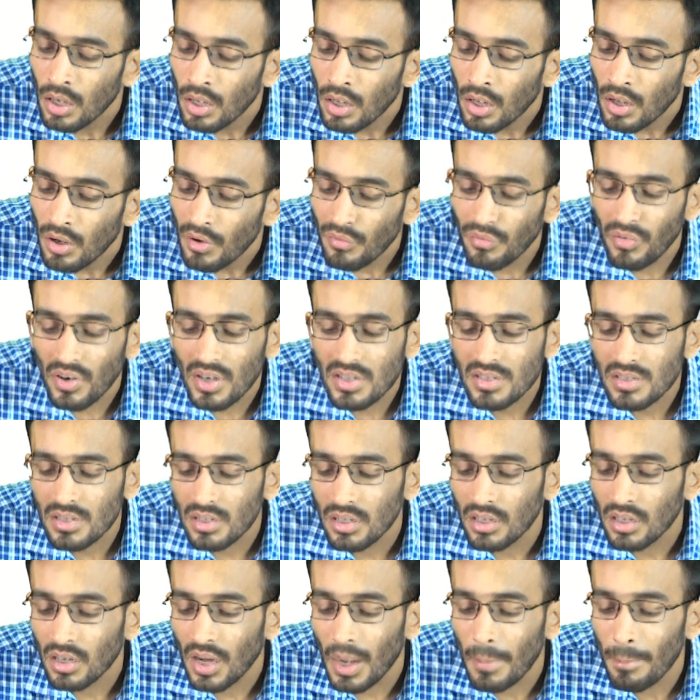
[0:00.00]
first
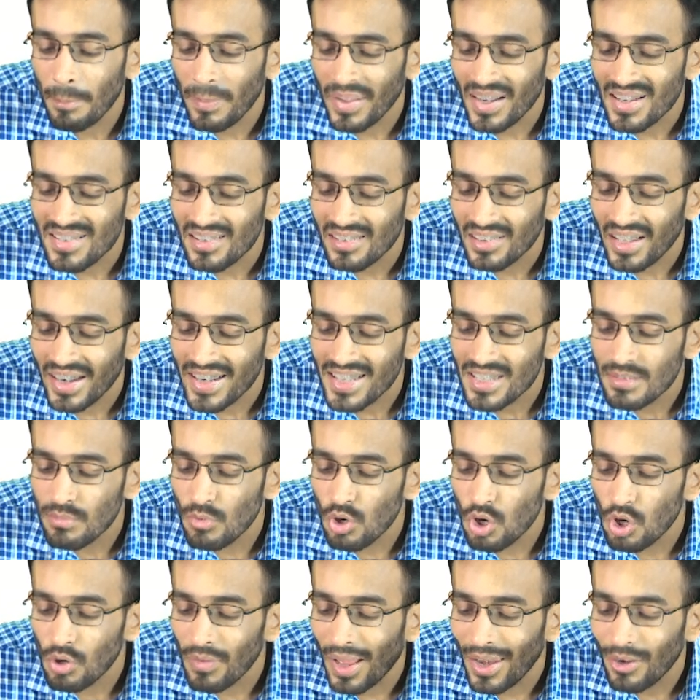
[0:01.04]
comparison, that is book
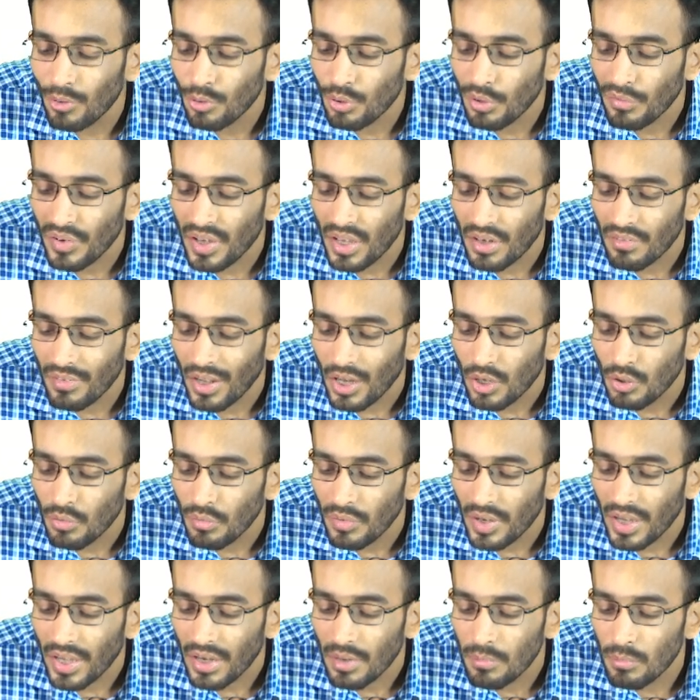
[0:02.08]
value to fair value,
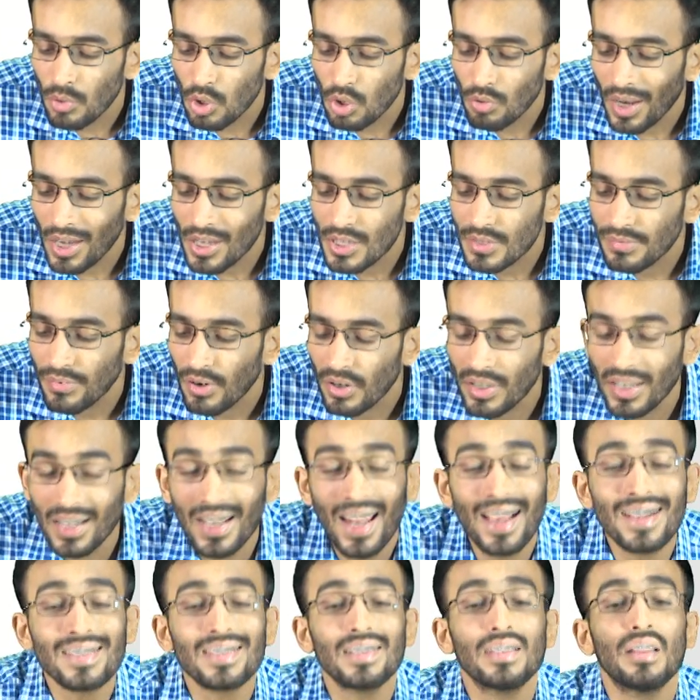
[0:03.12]
where book value is 40
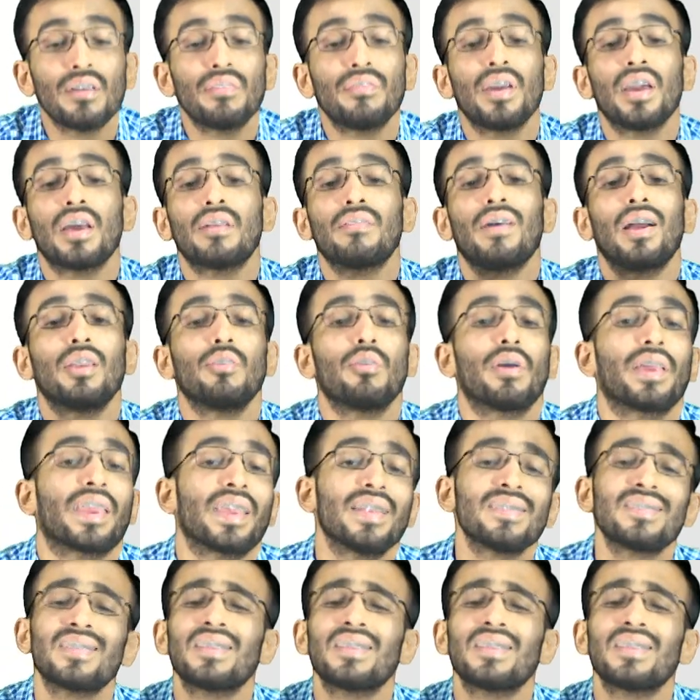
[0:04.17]
lakhs and the fair value, I can say the